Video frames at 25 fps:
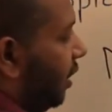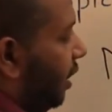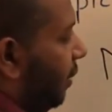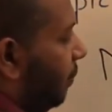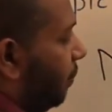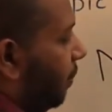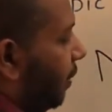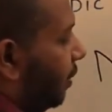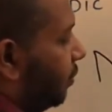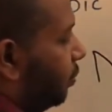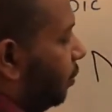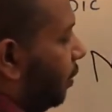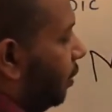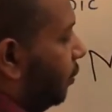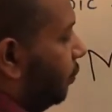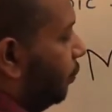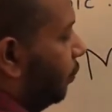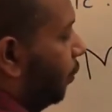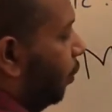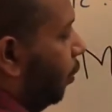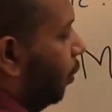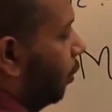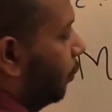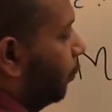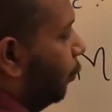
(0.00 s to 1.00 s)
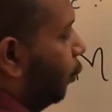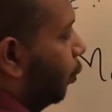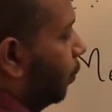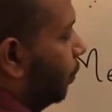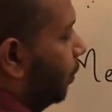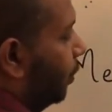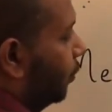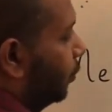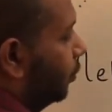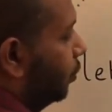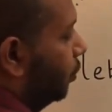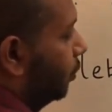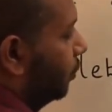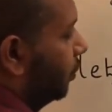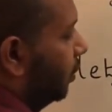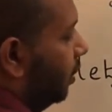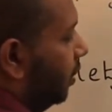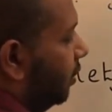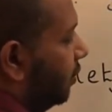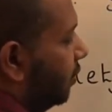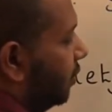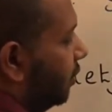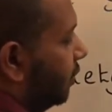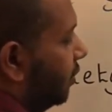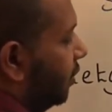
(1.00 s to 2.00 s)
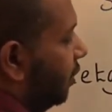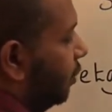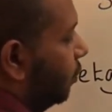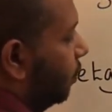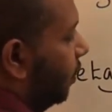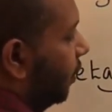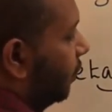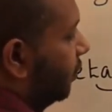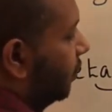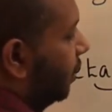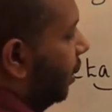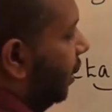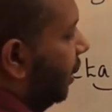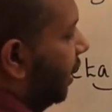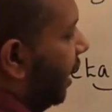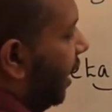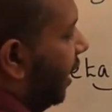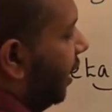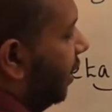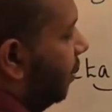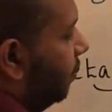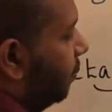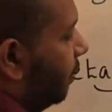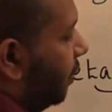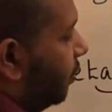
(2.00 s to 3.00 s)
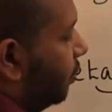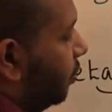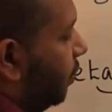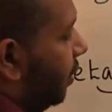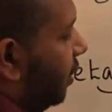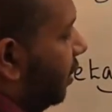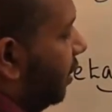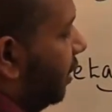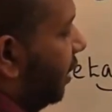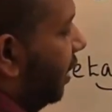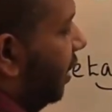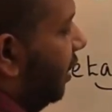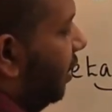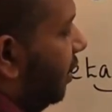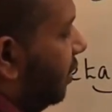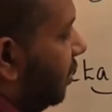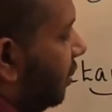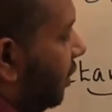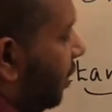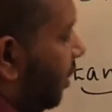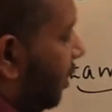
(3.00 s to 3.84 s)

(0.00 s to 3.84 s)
3 plus 1 4, 4 plus 2 6, 6 plus 3 9, plus 1 10,